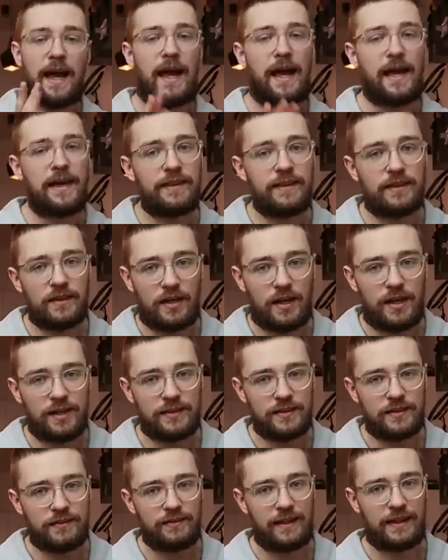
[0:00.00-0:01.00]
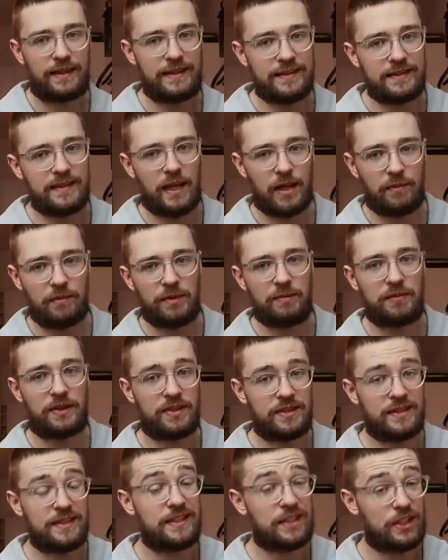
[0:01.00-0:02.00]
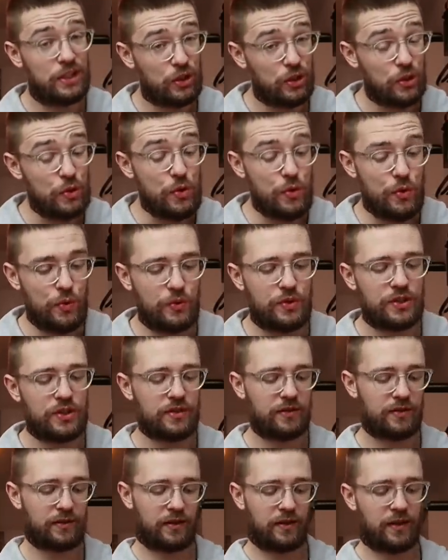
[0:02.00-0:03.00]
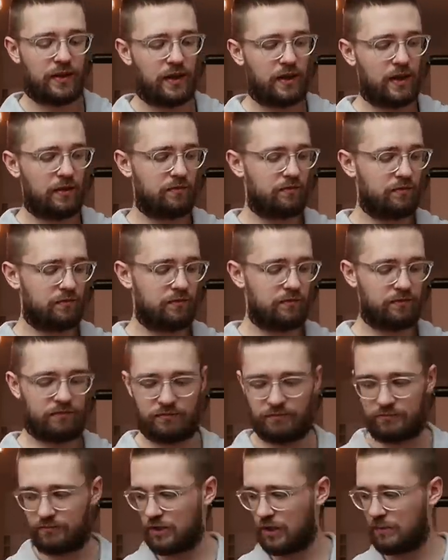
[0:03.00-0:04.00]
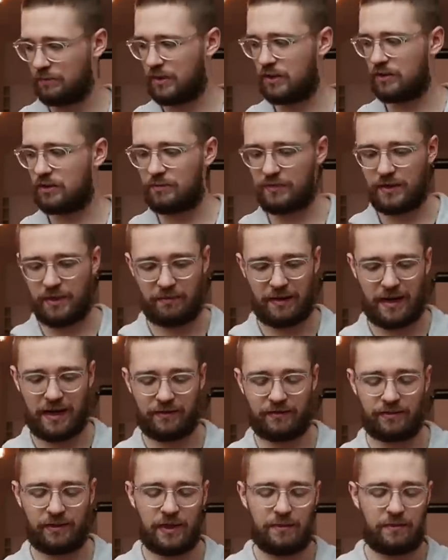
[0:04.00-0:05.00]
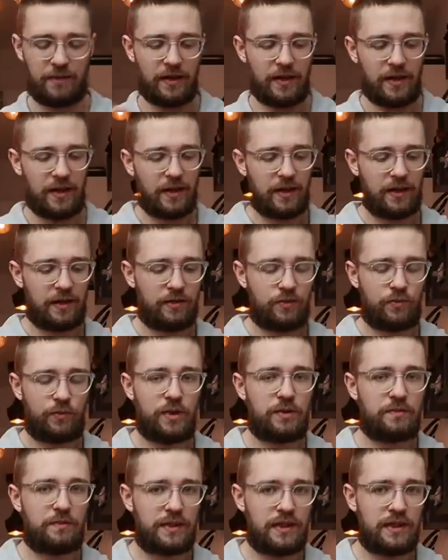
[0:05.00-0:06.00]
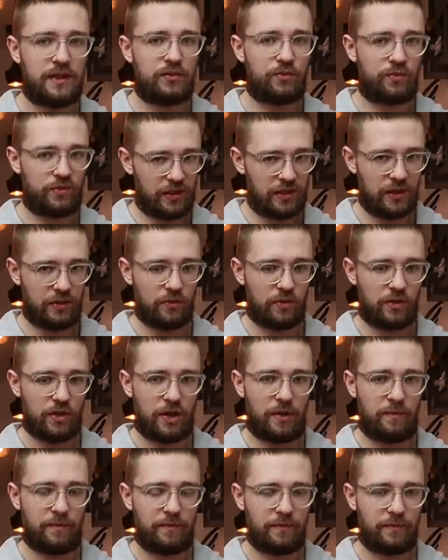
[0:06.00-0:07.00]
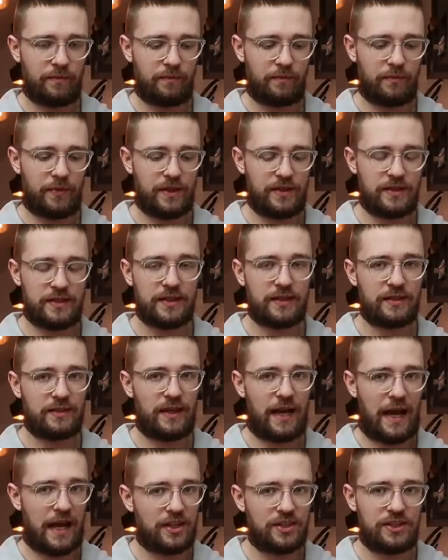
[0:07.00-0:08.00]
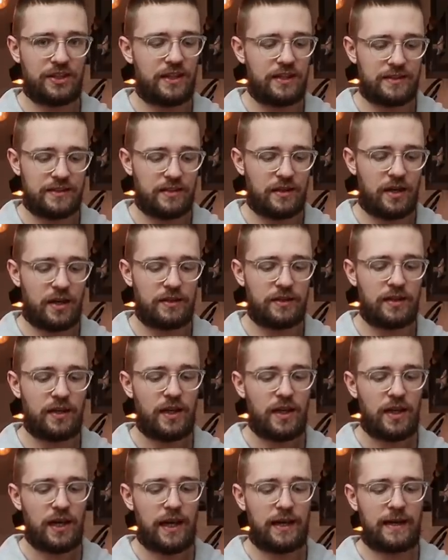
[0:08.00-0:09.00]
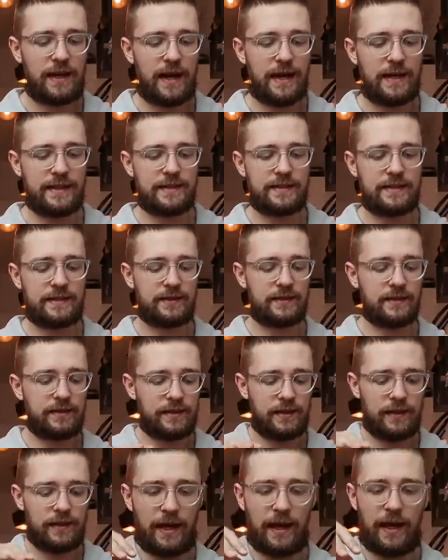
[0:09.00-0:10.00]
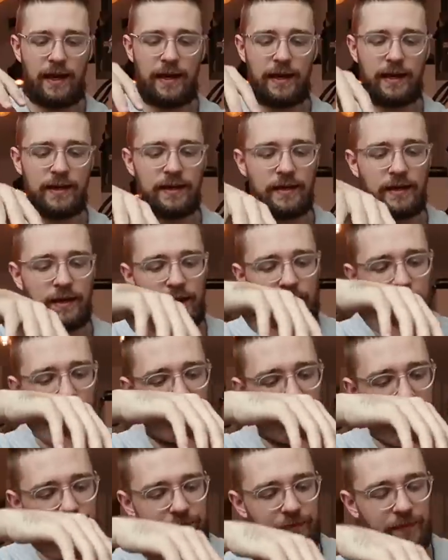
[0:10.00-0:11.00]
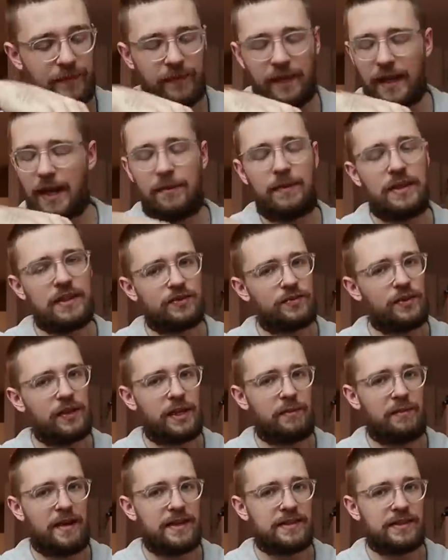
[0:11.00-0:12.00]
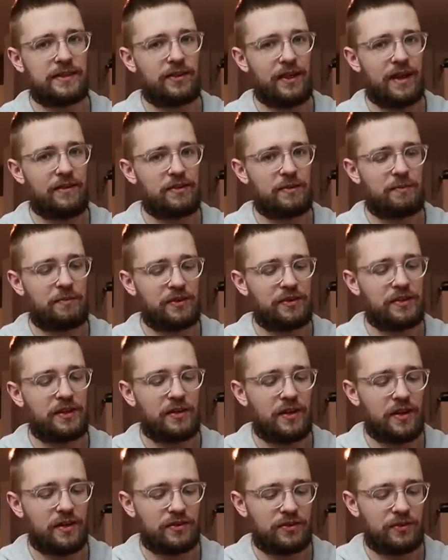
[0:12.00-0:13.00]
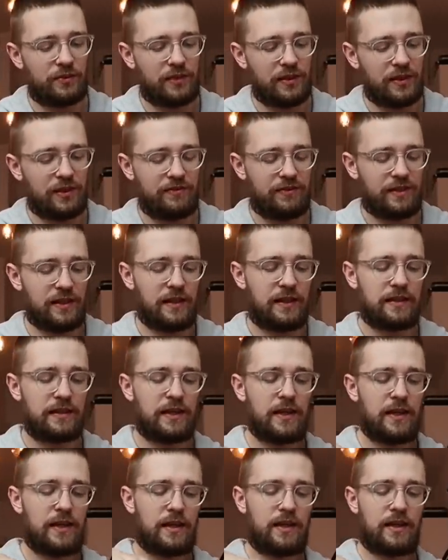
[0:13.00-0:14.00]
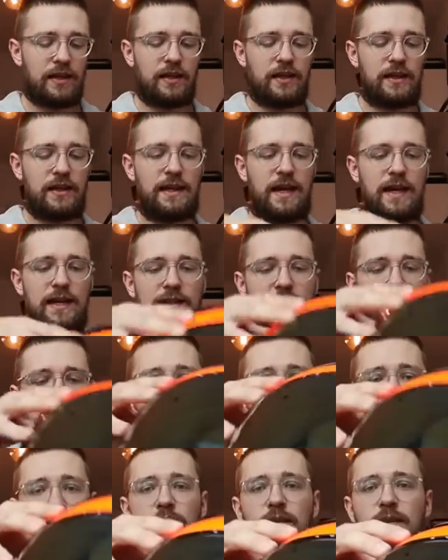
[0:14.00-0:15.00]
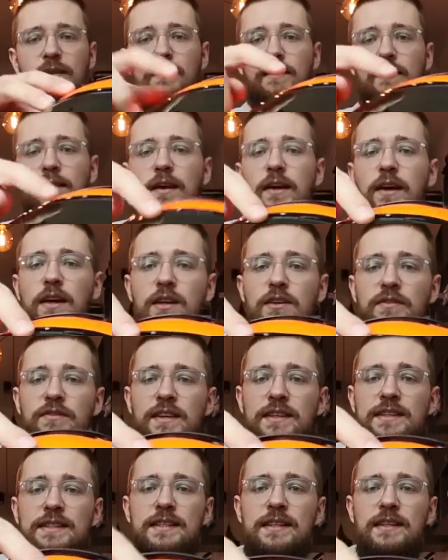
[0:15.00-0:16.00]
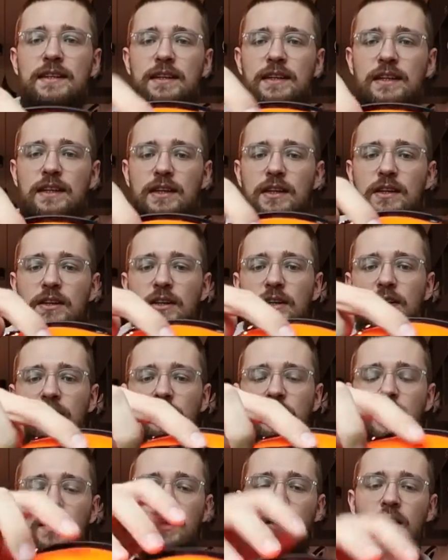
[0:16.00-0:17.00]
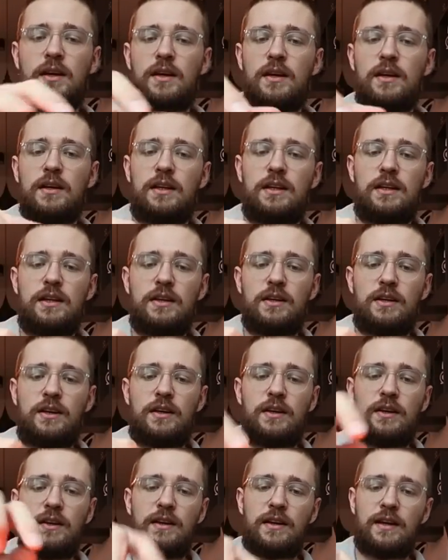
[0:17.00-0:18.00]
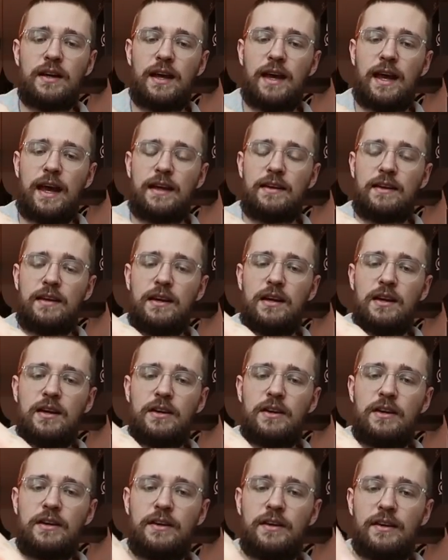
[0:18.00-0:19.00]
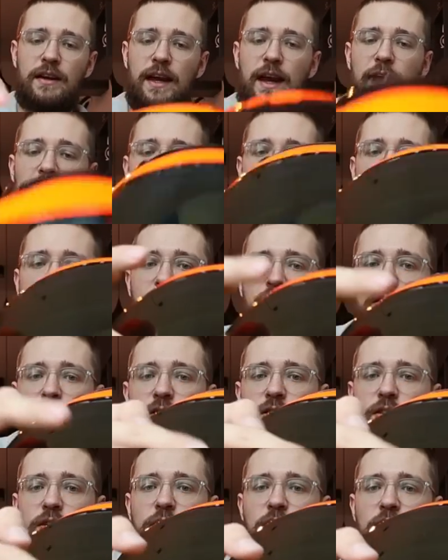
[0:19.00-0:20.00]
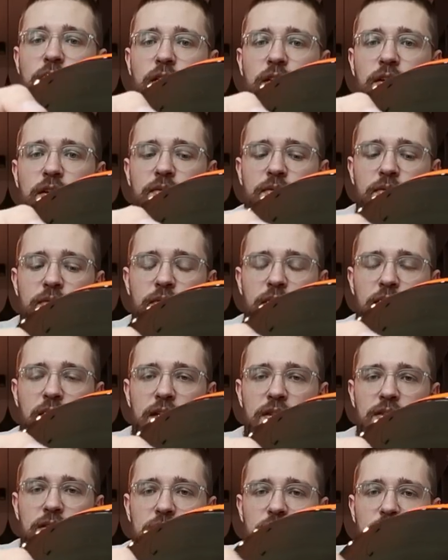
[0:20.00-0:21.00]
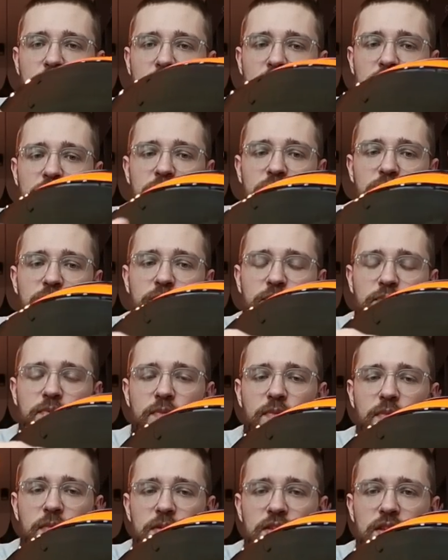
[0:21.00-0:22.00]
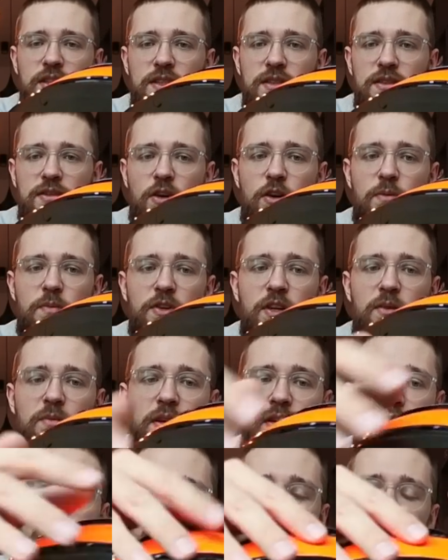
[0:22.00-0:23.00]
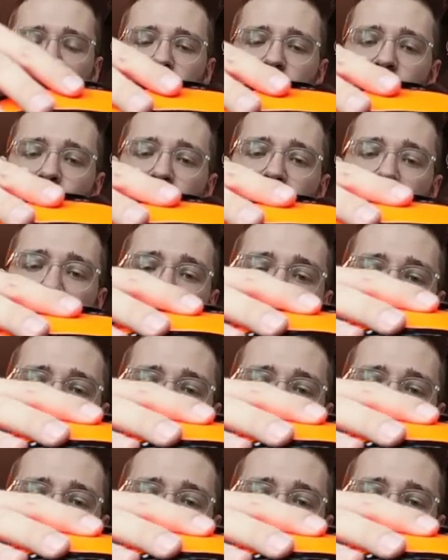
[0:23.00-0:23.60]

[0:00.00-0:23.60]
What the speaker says: I thought that this helmet, because it's huge, compared to my backflip, would be really warm, but actually it's not. It has a, it's really amazing. You have to put it on to really feel it. It has air vents here, here, and here, and also here. So you can just open them and close them.